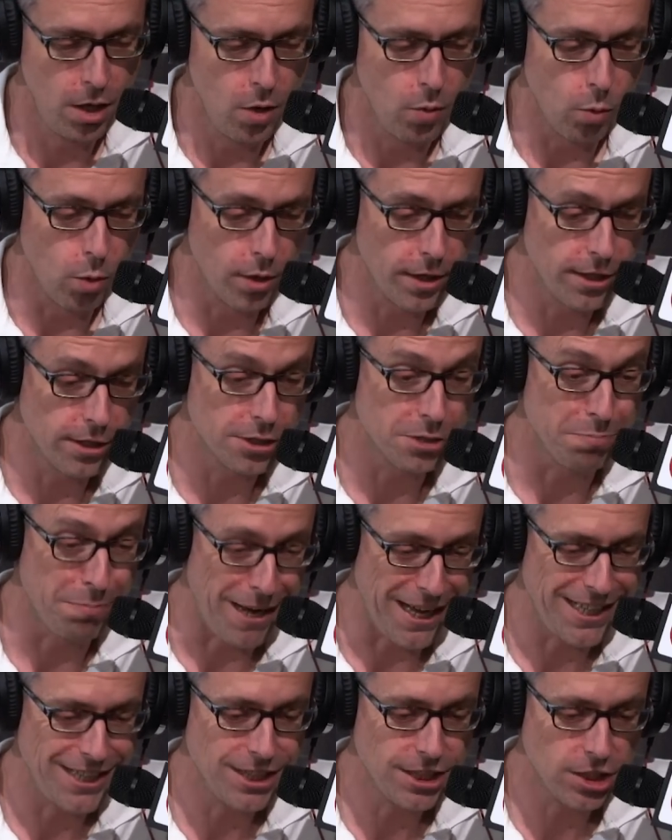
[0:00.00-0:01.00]
Warriors
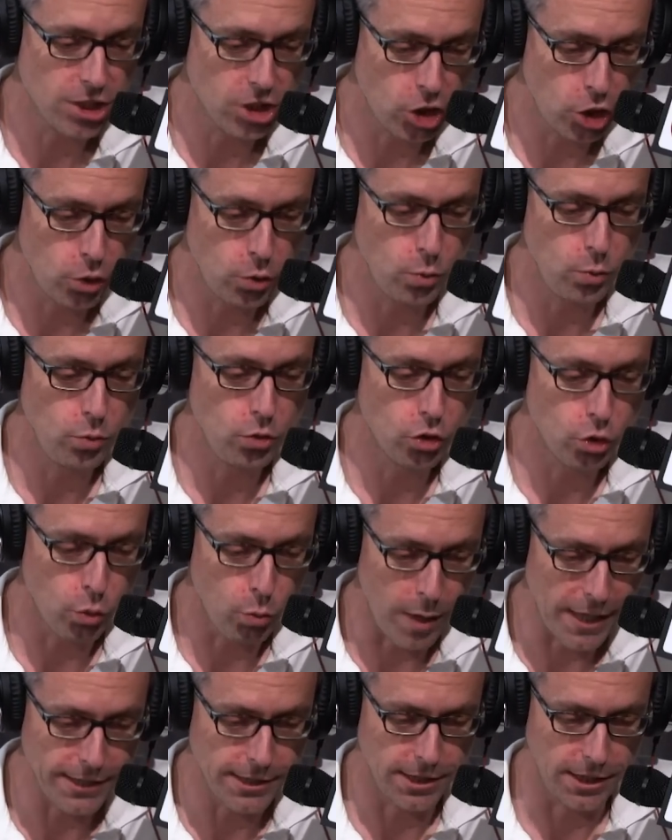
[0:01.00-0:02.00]
minus
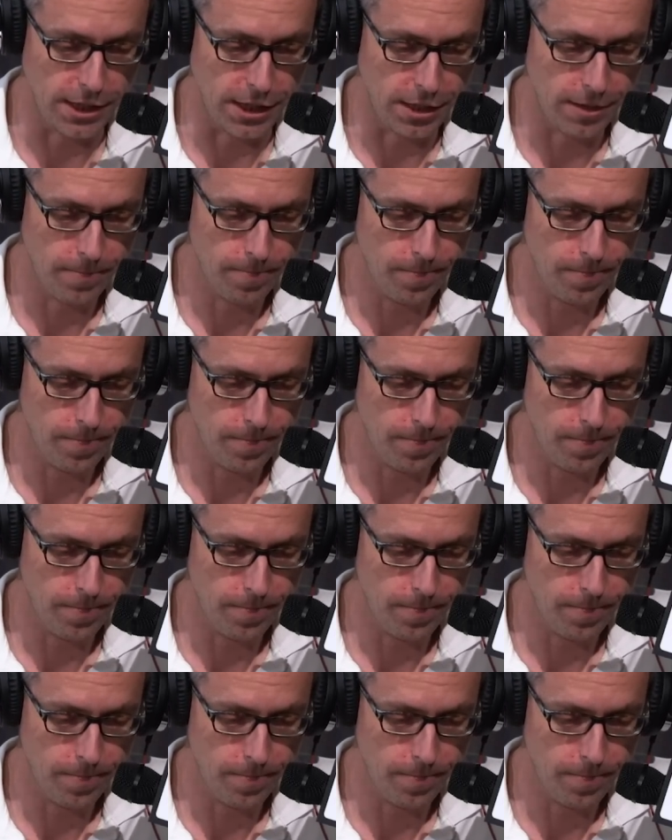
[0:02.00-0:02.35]
220.